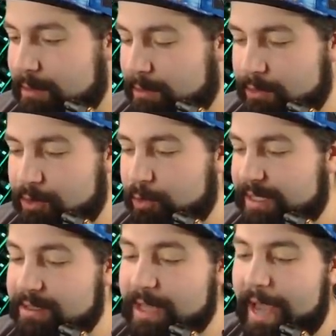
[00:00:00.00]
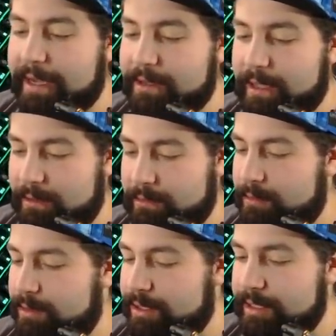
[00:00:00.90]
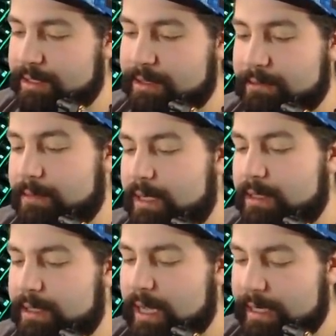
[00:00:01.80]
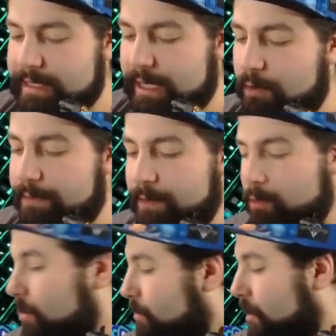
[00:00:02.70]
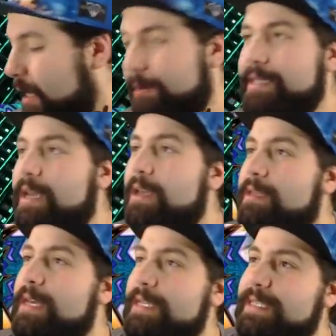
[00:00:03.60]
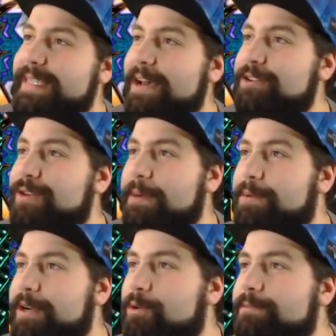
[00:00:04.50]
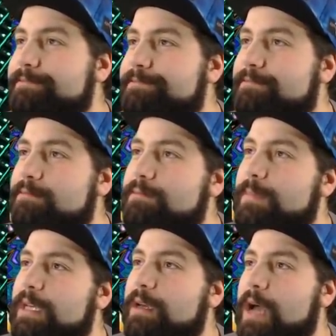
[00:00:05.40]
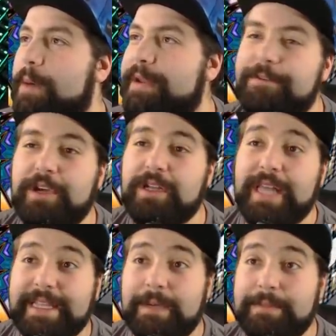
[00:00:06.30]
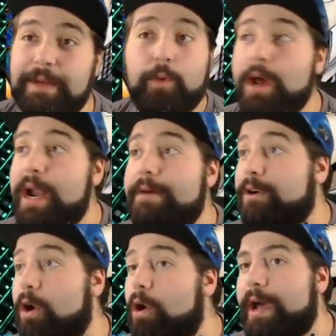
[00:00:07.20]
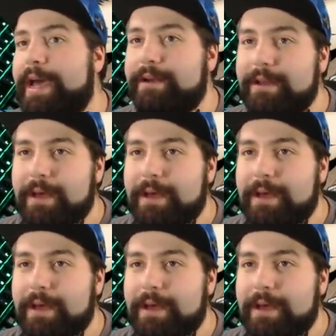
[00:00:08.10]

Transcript: YouTube is slacking then. Jesus. They, they gotta take over the world. Anyways, that's the soundtrack. Pretty cool. I mean, if you collect them, then whatever. Go ahead.